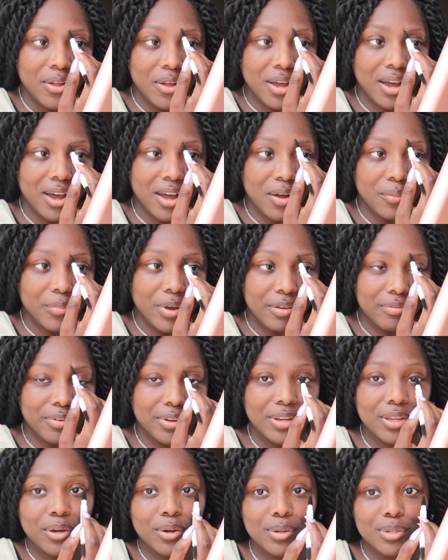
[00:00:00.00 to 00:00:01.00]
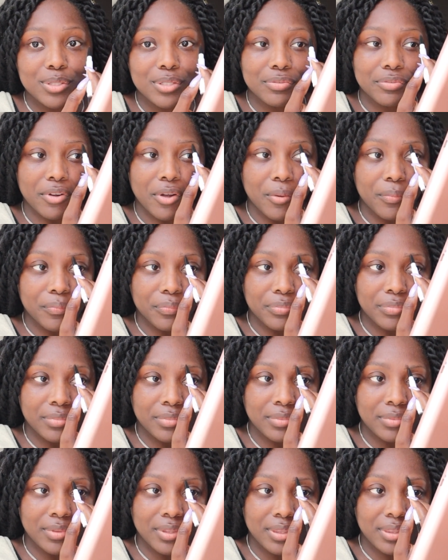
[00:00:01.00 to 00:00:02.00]
my videos from
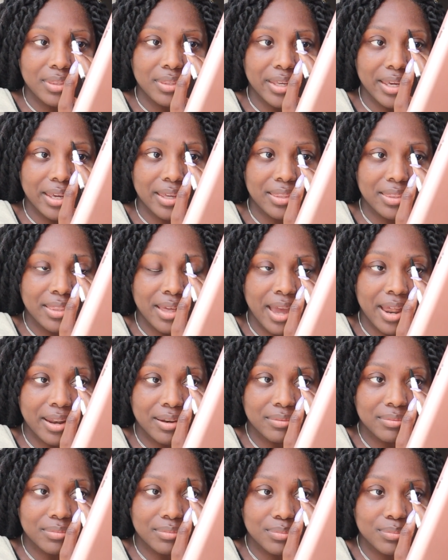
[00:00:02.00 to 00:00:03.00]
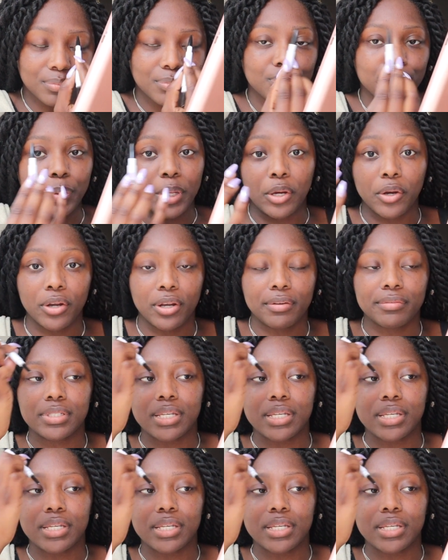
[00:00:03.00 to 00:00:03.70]
like that period of